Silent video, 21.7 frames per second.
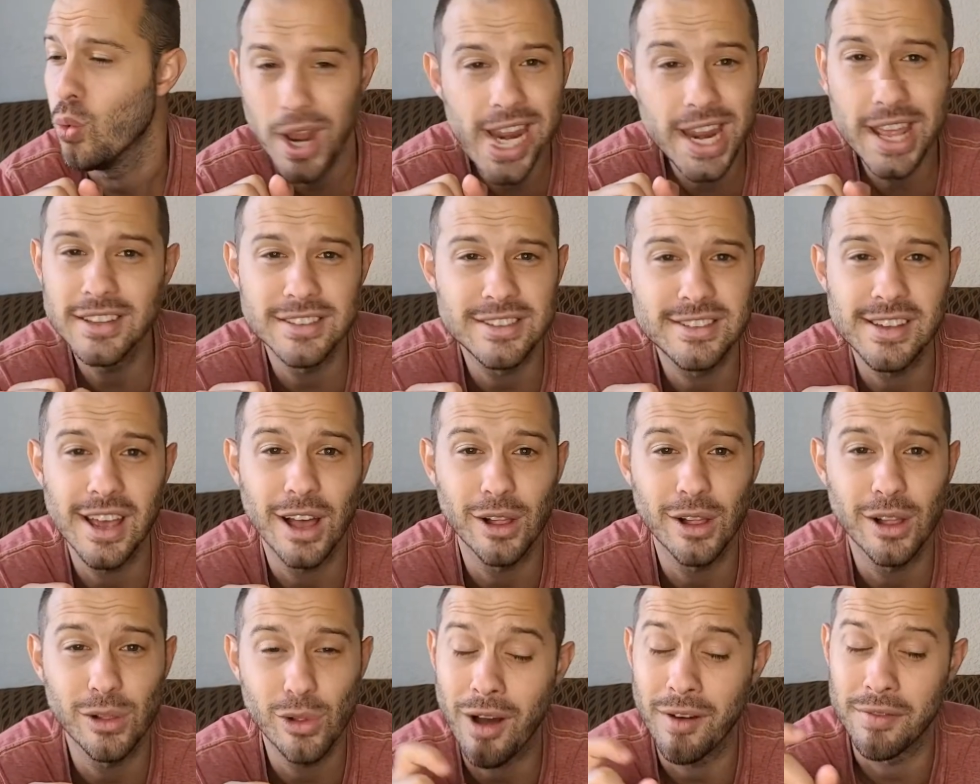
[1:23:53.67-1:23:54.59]
We didn't
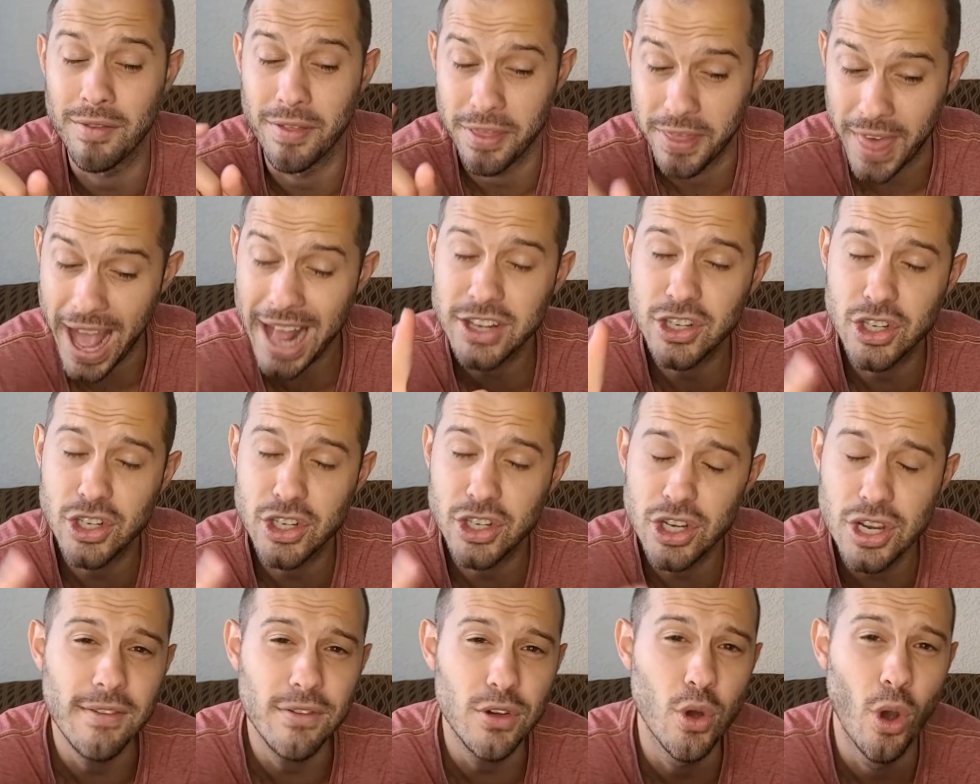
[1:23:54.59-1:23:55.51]
sell off. That
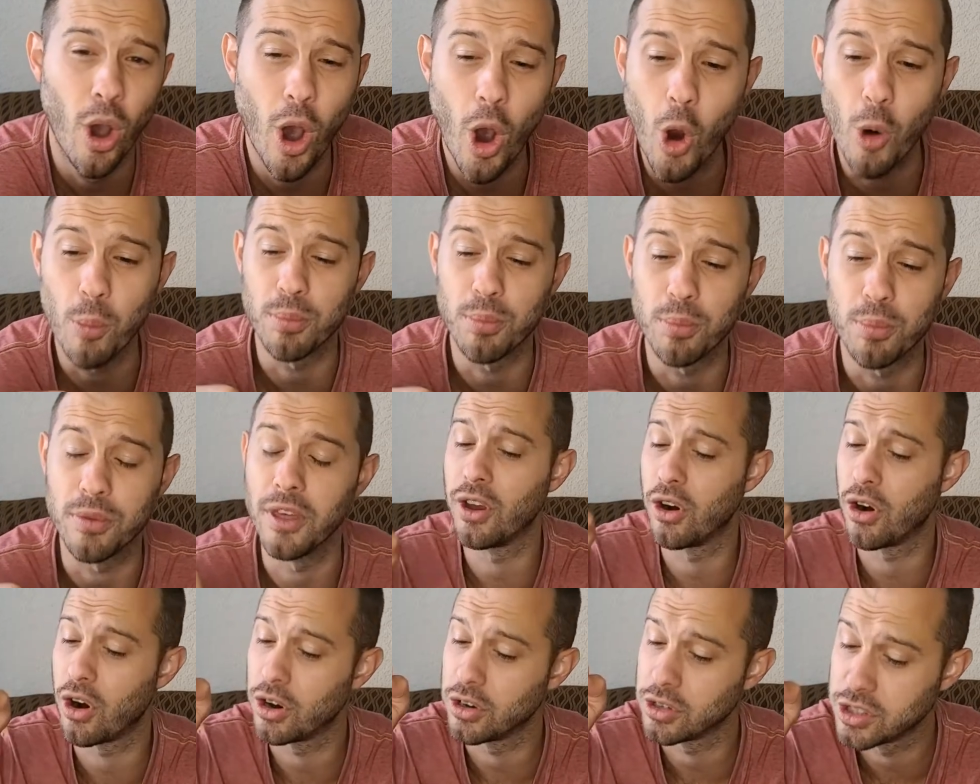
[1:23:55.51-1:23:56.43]
should give you hope
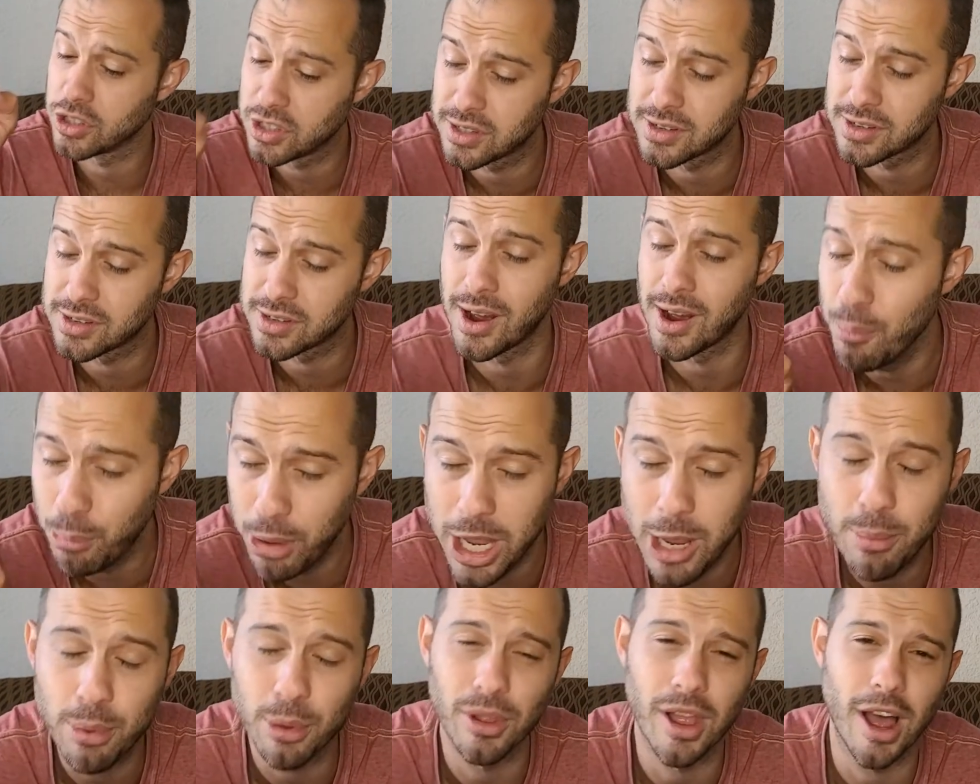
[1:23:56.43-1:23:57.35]
that there are
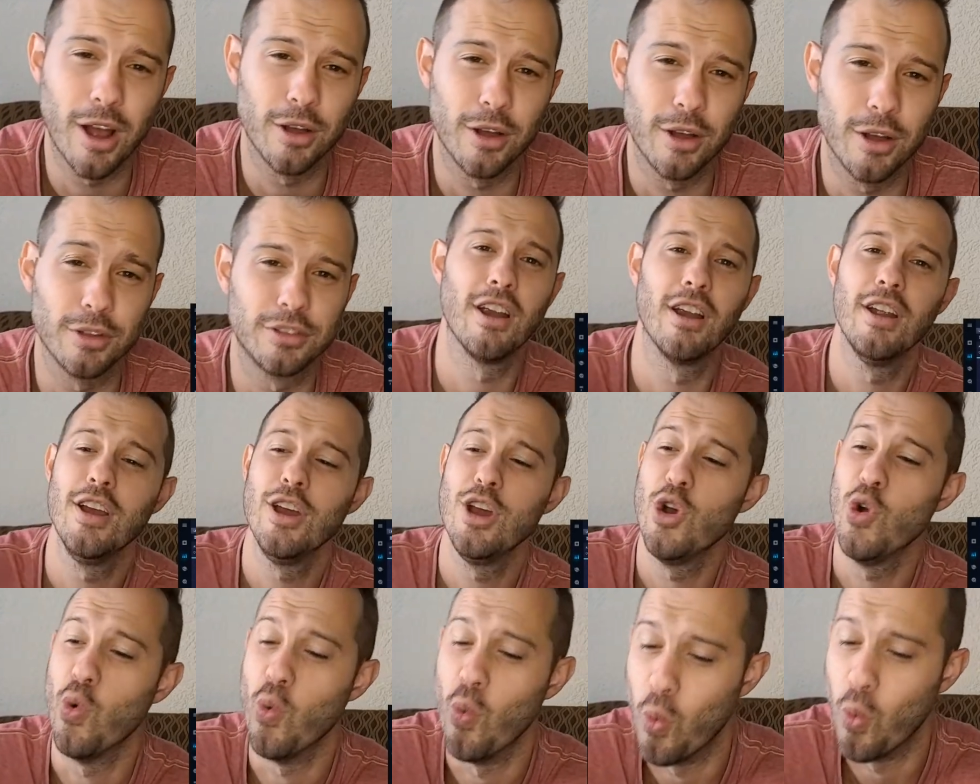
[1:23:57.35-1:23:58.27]
some people out there
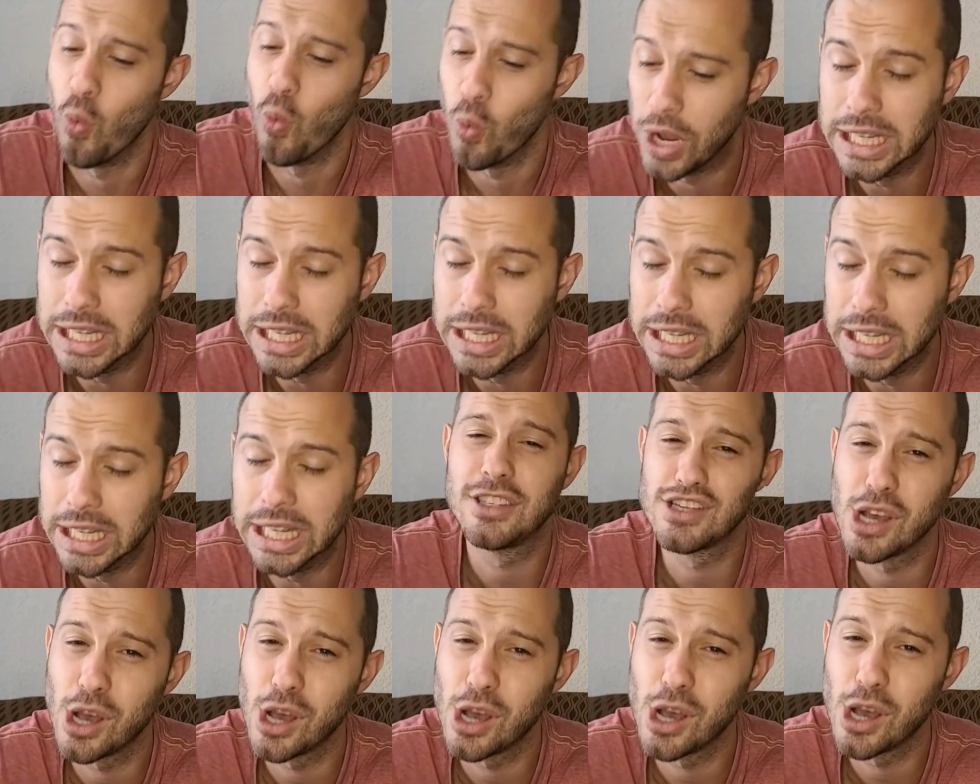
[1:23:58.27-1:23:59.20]

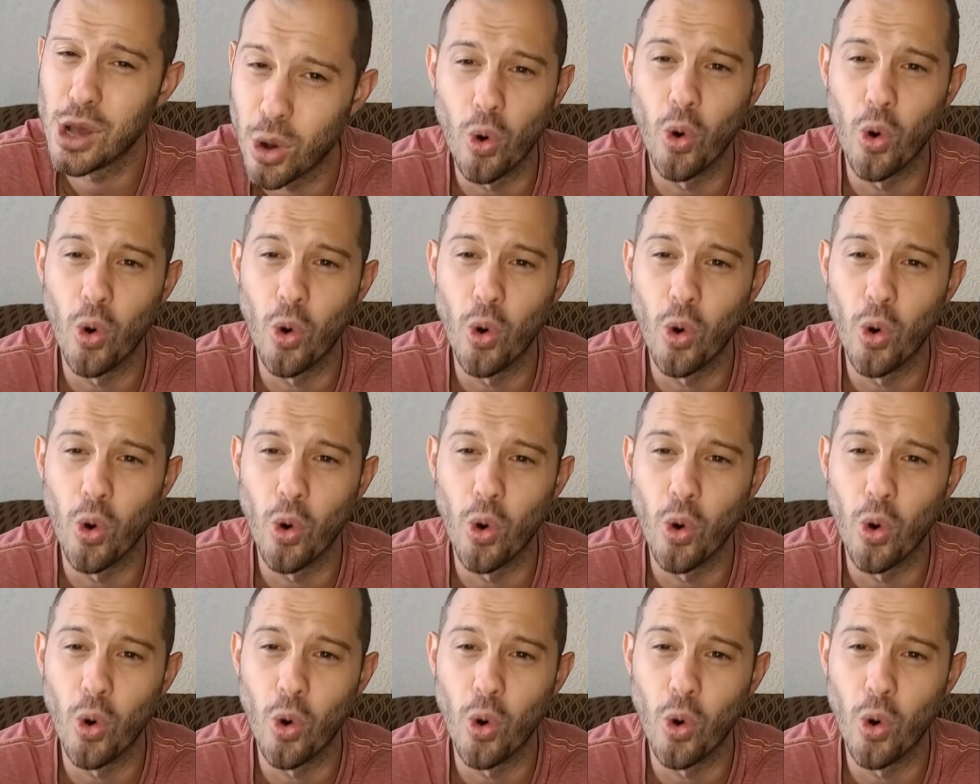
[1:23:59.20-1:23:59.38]
willing to